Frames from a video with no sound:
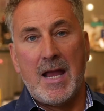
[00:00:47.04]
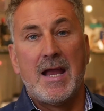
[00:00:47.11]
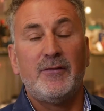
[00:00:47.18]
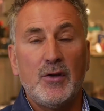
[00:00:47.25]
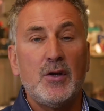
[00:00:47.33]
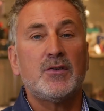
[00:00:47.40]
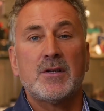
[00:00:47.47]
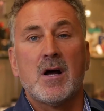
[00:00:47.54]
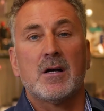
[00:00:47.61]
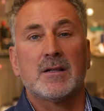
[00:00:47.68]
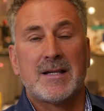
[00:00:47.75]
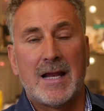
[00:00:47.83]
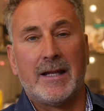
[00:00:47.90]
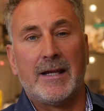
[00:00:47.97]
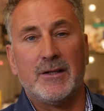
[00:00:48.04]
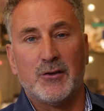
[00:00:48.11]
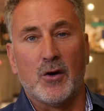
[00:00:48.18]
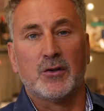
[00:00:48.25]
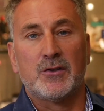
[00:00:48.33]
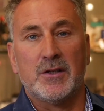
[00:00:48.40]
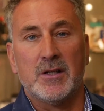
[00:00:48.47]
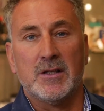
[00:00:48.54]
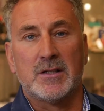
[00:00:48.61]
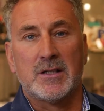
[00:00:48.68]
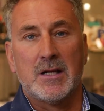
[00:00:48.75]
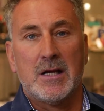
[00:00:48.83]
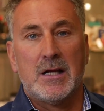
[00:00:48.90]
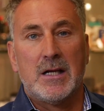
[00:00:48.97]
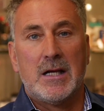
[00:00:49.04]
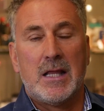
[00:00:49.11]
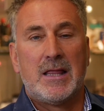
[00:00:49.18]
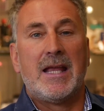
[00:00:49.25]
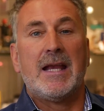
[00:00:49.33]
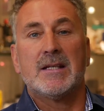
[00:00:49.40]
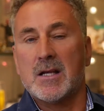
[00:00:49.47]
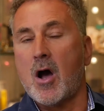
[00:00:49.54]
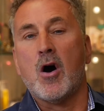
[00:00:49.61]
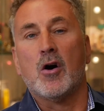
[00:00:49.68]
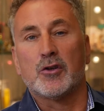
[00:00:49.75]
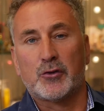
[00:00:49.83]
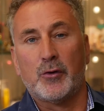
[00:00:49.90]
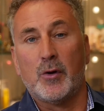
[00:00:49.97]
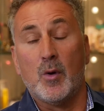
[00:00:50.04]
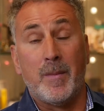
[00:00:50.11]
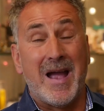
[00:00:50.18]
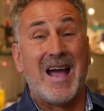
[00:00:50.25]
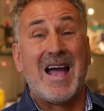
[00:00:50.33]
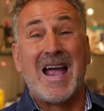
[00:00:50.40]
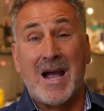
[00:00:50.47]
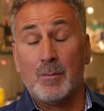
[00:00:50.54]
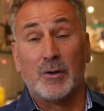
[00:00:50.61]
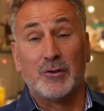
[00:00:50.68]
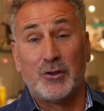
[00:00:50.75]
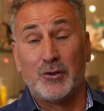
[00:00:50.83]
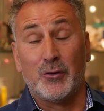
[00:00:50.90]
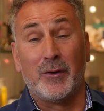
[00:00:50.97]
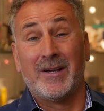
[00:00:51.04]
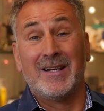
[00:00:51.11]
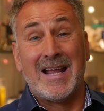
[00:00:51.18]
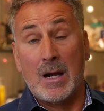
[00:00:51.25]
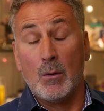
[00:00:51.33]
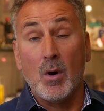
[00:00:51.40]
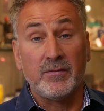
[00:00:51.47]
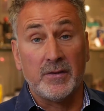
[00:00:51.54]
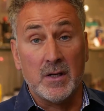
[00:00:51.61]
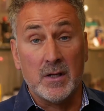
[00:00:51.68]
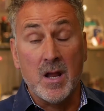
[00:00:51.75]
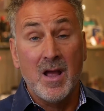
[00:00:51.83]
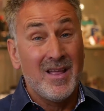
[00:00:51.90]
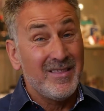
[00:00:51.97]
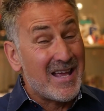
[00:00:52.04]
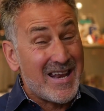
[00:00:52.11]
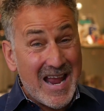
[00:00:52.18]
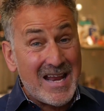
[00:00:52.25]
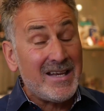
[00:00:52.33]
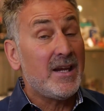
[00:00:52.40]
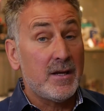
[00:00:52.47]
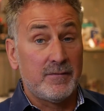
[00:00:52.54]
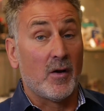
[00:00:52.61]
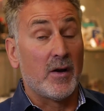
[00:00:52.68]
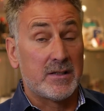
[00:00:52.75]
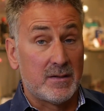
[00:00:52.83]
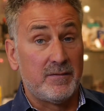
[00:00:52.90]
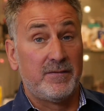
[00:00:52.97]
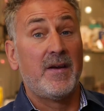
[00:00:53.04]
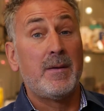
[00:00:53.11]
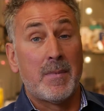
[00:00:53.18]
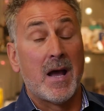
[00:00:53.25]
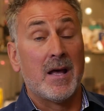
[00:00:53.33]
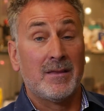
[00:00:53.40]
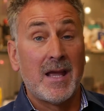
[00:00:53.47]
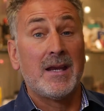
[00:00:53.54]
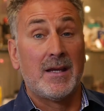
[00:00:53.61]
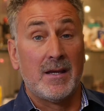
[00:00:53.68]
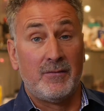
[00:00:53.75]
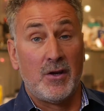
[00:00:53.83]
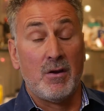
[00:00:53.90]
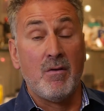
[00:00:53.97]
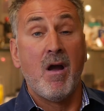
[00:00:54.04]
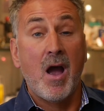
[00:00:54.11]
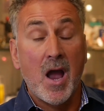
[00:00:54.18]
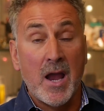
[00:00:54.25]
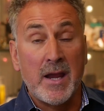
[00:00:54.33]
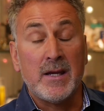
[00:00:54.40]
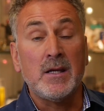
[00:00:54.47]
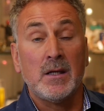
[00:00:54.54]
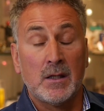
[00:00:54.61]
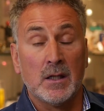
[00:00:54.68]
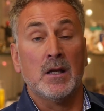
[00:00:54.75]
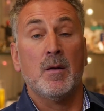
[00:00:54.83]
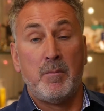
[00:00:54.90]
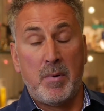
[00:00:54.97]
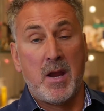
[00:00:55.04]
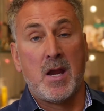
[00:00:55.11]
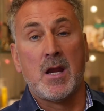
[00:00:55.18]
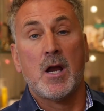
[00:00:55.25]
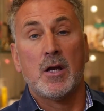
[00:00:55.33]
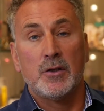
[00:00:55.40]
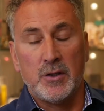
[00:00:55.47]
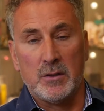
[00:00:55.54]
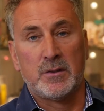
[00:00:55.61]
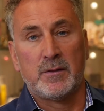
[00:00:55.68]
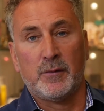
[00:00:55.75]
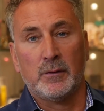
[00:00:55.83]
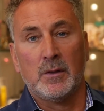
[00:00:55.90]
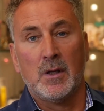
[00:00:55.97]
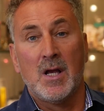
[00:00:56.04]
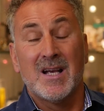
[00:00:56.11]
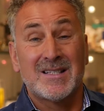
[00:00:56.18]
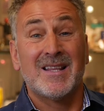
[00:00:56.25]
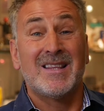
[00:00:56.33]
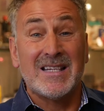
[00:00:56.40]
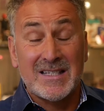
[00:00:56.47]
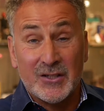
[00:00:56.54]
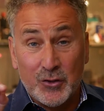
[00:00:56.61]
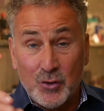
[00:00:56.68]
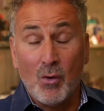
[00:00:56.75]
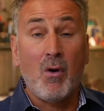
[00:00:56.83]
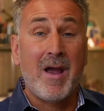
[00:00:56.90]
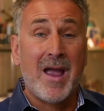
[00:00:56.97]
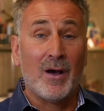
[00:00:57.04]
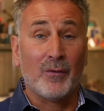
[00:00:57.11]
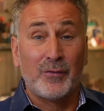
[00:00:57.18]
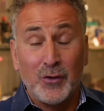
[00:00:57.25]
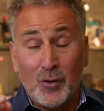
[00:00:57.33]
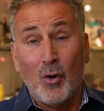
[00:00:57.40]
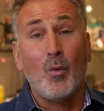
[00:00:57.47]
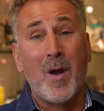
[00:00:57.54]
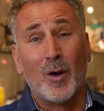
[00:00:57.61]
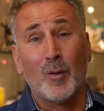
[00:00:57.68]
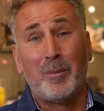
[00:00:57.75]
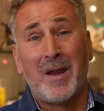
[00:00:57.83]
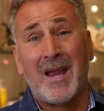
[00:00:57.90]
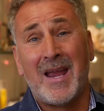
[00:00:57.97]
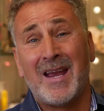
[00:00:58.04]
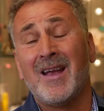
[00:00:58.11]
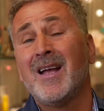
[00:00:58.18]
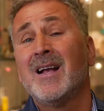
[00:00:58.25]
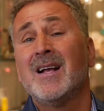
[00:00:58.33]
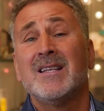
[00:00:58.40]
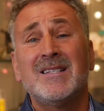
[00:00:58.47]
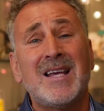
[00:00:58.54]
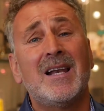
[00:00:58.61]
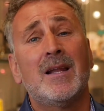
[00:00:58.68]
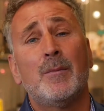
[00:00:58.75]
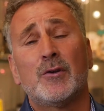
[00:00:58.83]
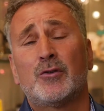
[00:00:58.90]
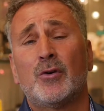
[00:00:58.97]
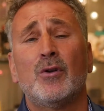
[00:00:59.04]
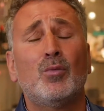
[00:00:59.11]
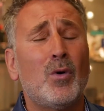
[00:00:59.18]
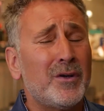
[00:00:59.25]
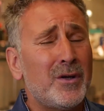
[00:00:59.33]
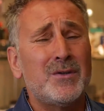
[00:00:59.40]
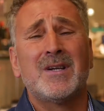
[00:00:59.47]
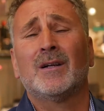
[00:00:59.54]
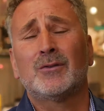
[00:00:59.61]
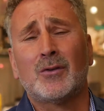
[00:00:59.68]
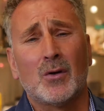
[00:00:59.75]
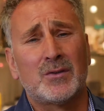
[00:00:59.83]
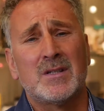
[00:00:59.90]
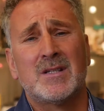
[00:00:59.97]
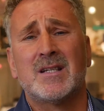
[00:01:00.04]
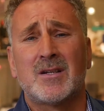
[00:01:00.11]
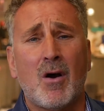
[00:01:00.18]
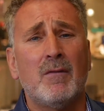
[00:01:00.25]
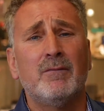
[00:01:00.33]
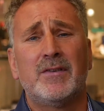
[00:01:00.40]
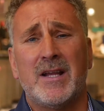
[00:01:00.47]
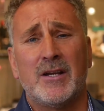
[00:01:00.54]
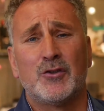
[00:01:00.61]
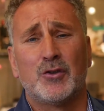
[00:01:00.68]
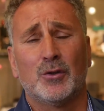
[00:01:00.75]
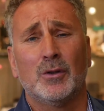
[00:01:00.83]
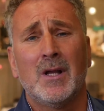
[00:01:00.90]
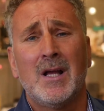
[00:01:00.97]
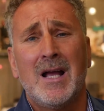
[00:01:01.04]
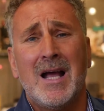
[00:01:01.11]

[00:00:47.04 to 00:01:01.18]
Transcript: If you start telling doctors things that aren't true about how much you drink and how often, then any advice and feedback they give you ain't going to be useful. So this is your health, your well-being. Tell them the truth. What you tell doctors is confidential,